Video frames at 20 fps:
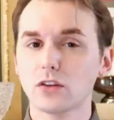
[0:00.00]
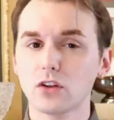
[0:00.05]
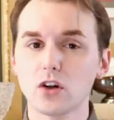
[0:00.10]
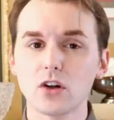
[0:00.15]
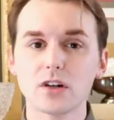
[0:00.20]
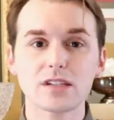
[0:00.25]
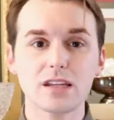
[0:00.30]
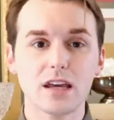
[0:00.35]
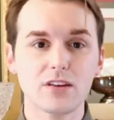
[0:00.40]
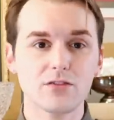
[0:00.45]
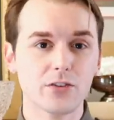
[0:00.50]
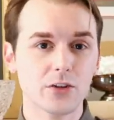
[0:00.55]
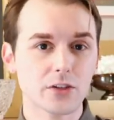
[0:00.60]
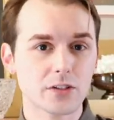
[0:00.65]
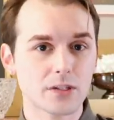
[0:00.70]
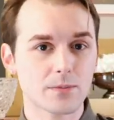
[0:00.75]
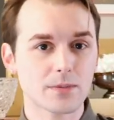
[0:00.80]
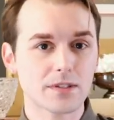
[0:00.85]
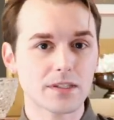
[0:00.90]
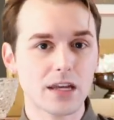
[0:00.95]
that looks and
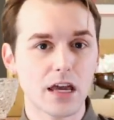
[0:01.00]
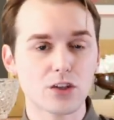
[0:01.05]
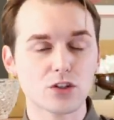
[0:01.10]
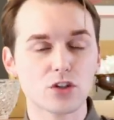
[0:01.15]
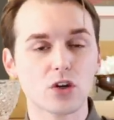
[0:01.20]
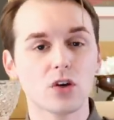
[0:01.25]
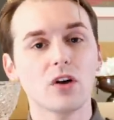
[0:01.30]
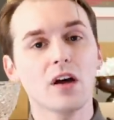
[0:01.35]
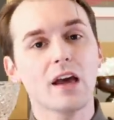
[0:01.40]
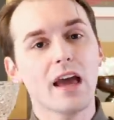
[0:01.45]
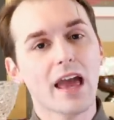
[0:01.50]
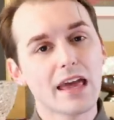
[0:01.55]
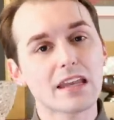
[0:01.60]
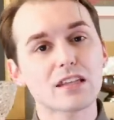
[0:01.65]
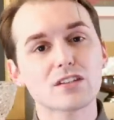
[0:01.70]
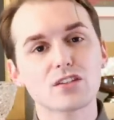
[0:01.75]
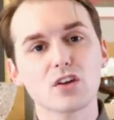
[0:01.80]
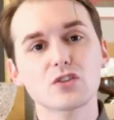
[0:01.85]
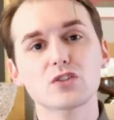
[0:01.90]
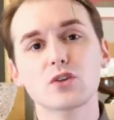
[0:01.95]
feels substantial and
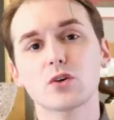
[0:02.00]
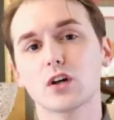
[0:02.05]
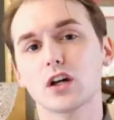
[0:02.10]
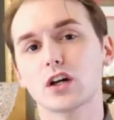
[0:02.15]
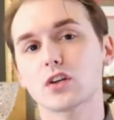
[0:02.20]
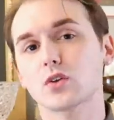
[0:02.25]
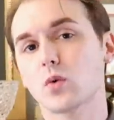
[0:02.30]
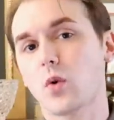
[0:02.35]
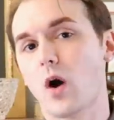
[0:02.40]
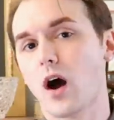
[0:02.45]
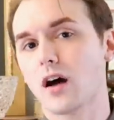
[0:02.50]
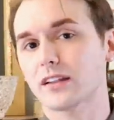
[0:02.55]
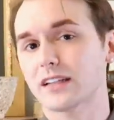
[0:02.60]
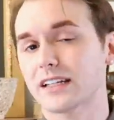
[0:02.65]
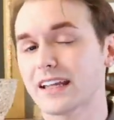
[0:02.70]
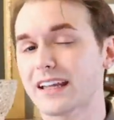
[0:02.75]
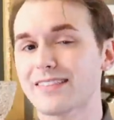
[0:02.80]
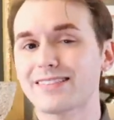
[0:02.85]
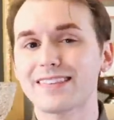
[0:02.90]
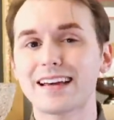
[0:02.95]
is also good quality.